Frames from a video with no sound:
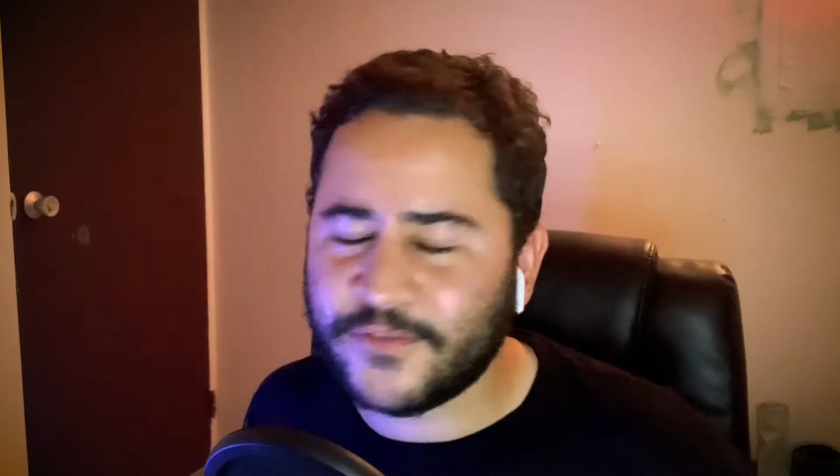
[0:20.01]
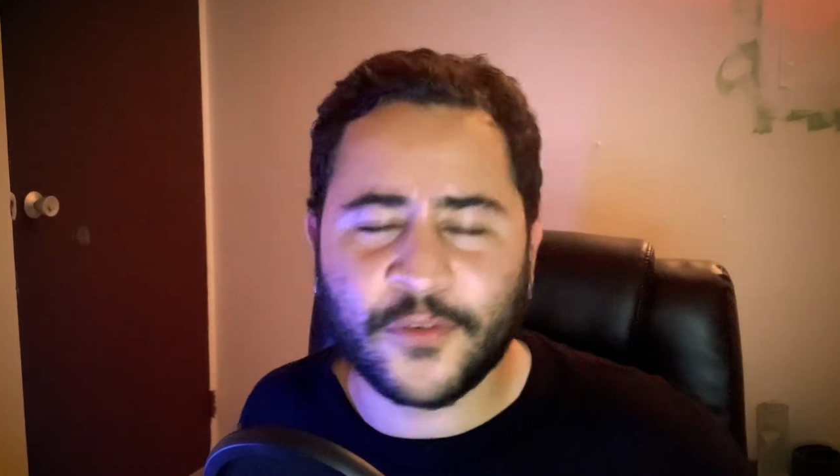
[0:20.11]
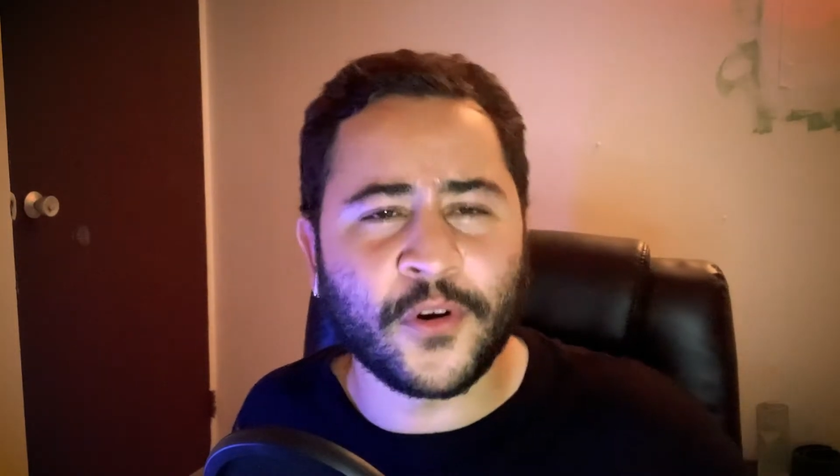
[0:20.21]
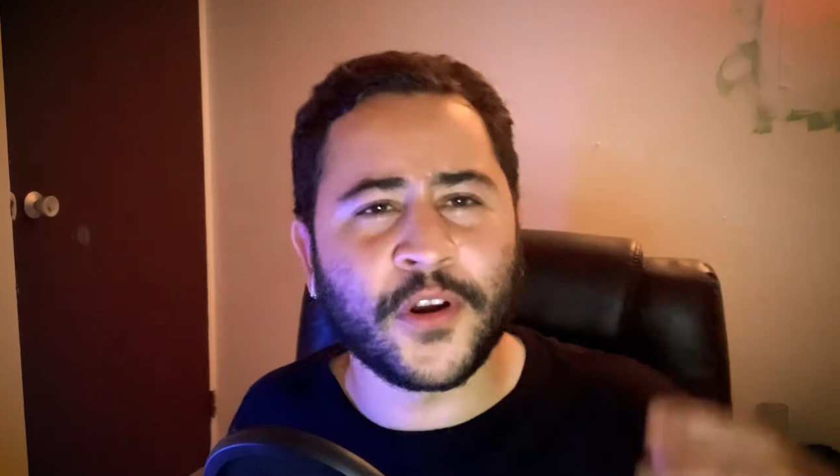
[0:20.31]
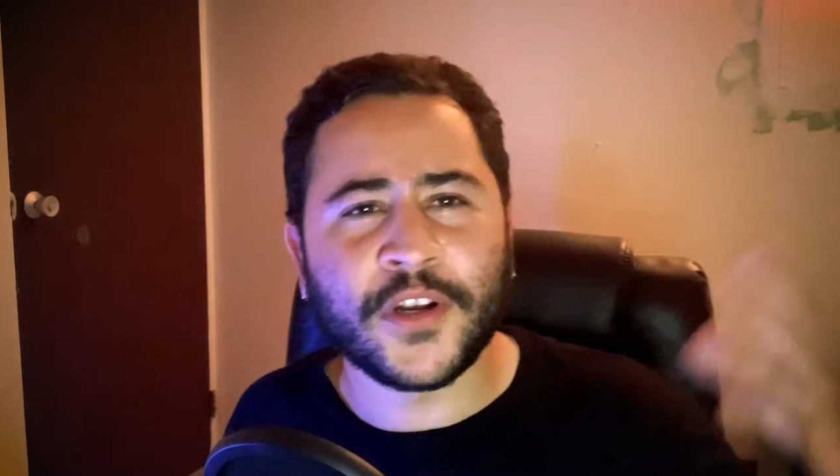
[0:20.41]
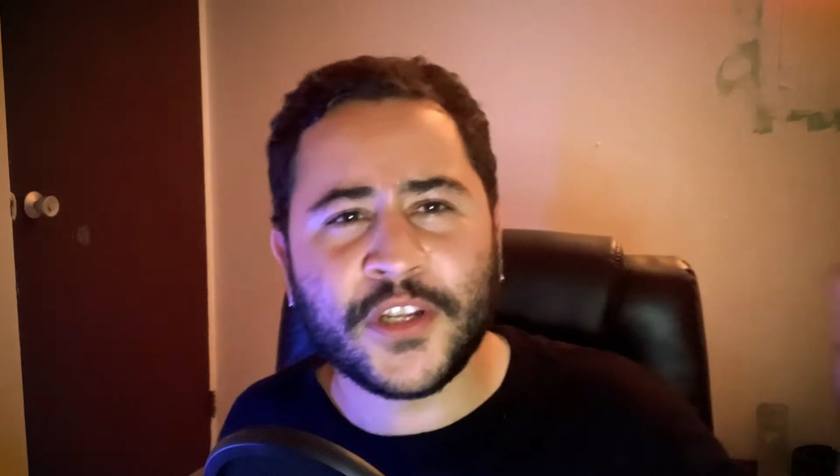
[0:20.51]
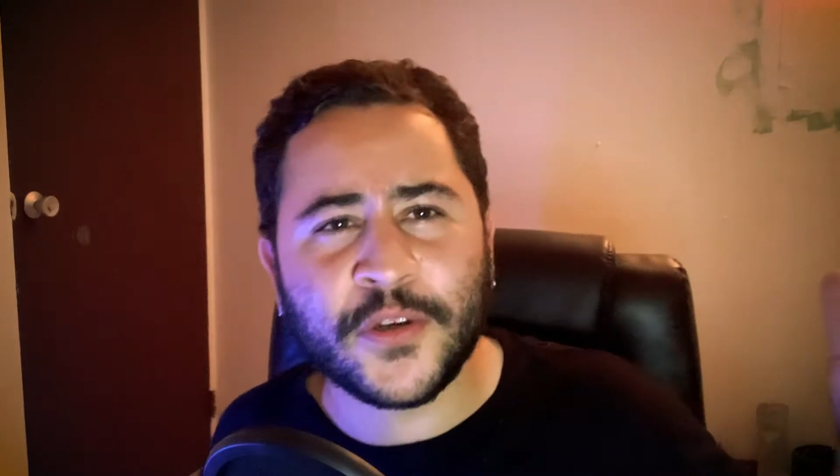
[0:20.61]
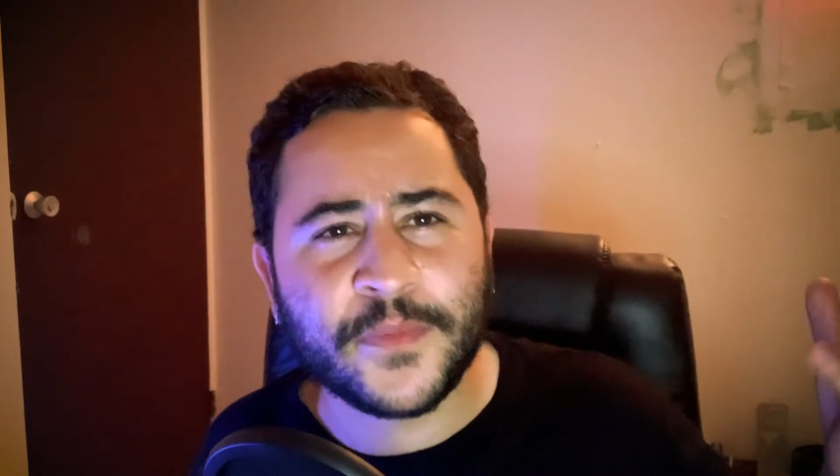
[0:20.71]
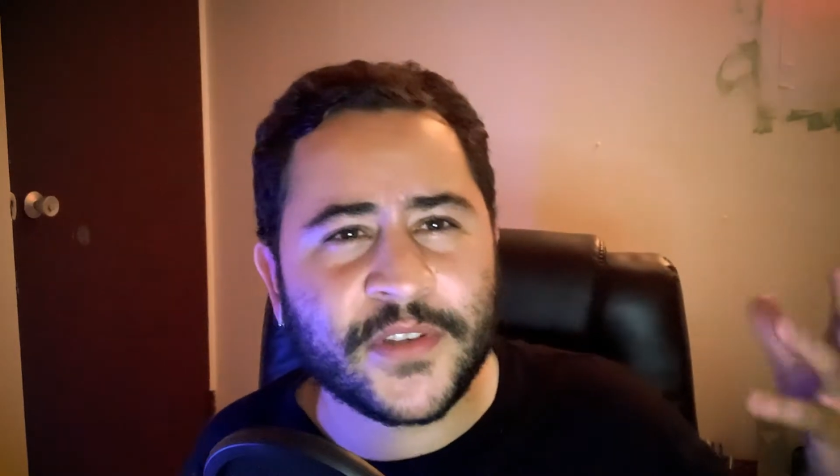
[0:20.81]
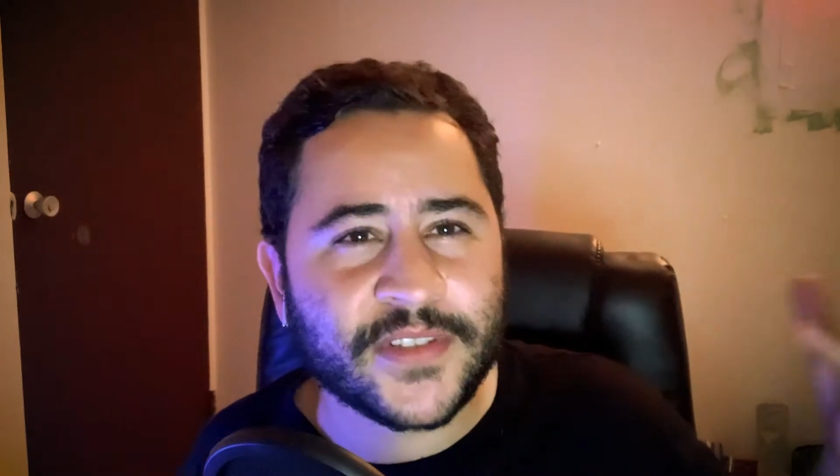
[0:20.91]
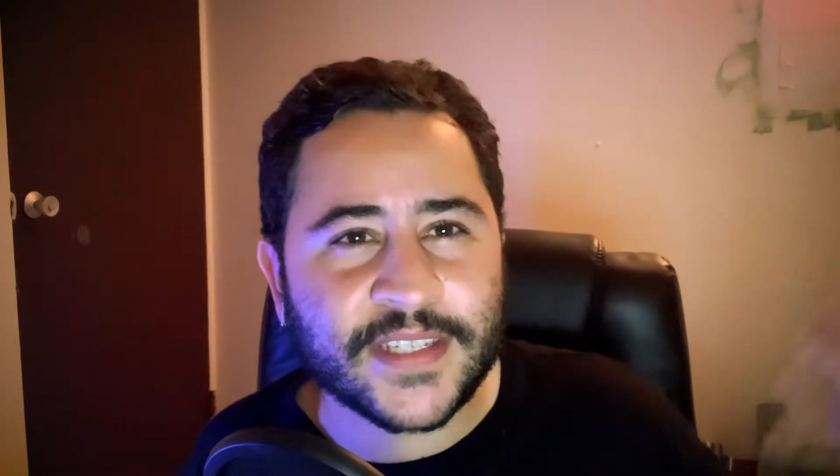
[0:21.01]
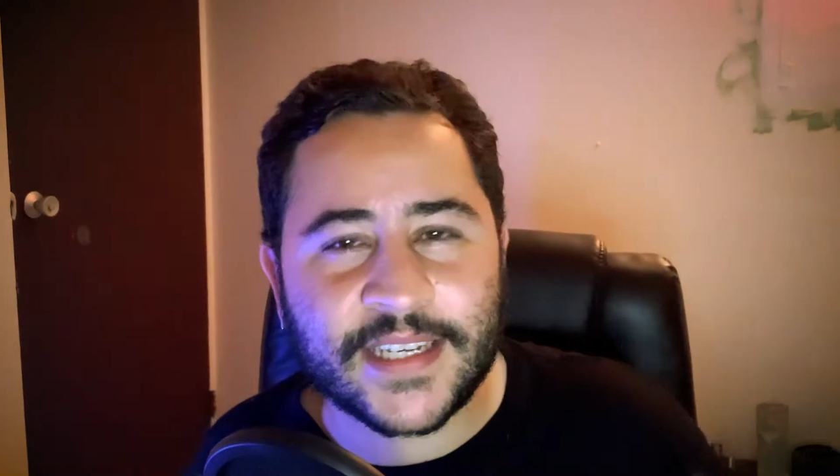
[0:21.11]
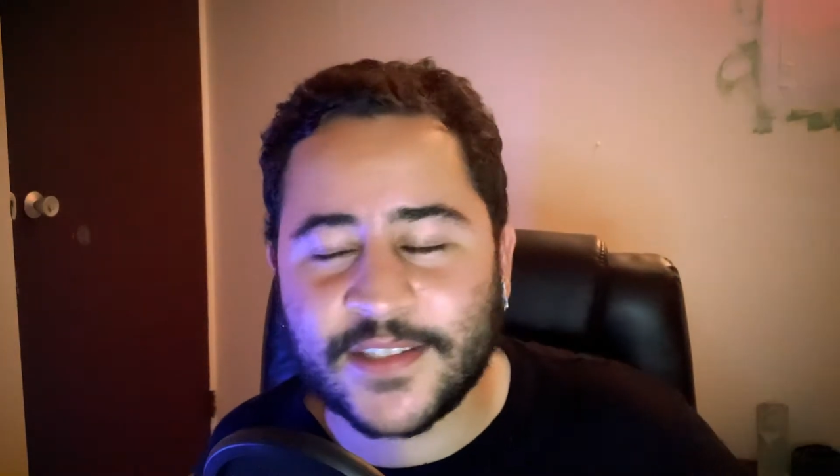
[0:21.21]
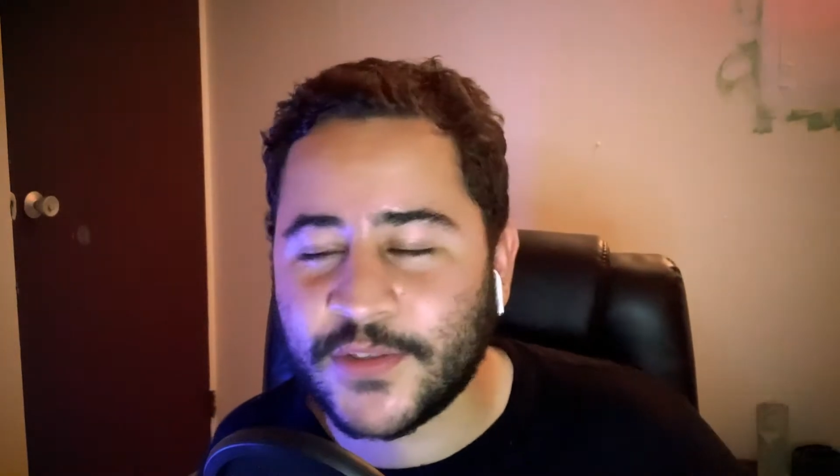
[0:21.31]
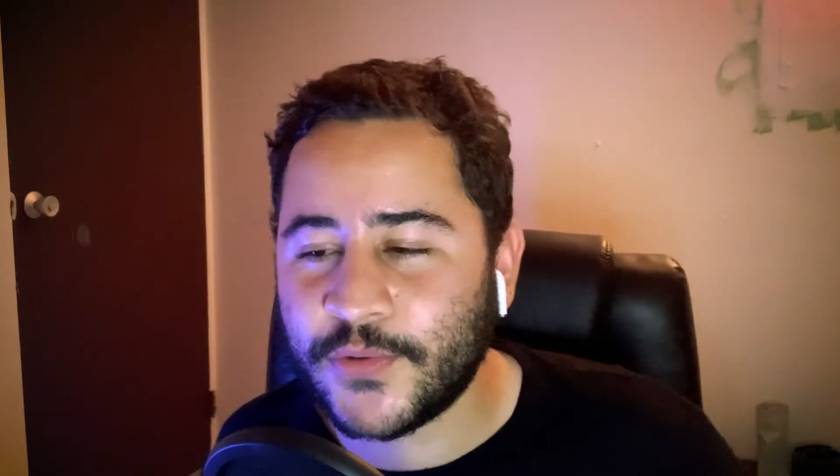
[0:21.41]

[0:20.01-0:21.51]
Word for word: for new music